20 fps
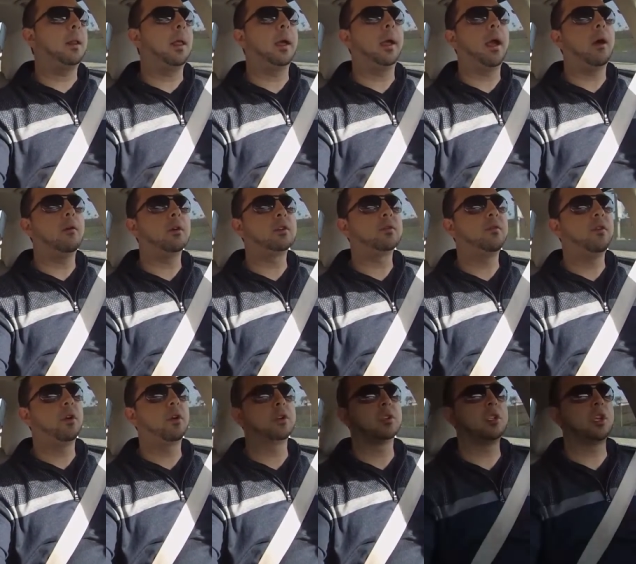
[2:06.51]
Like I was
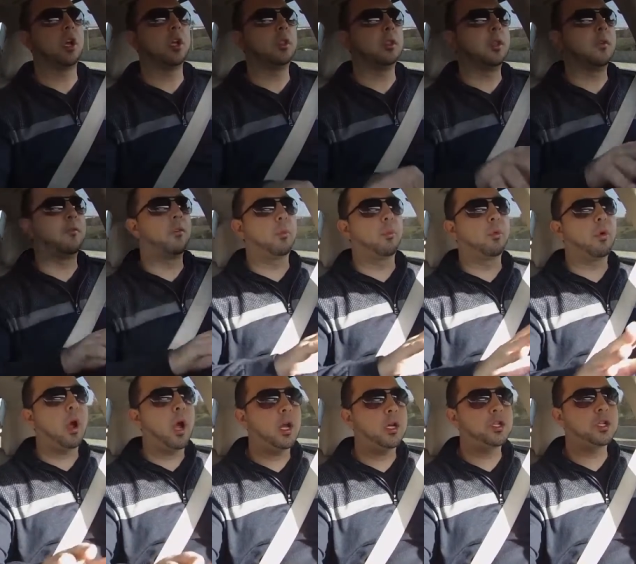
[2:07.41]
focusing on different
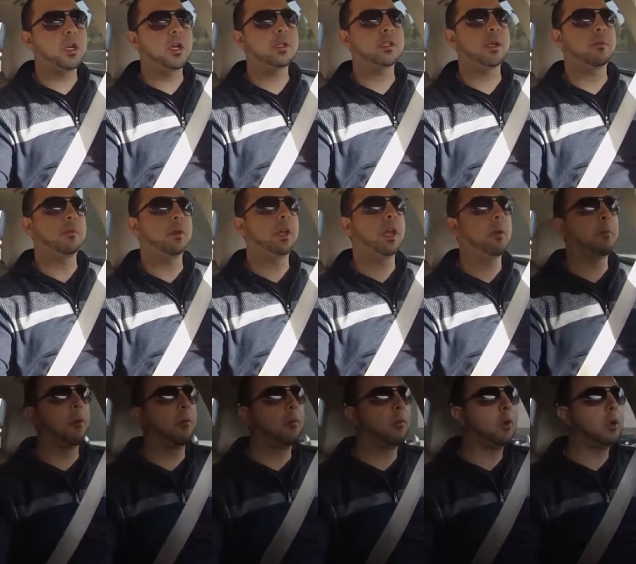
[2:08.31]
projects. I became a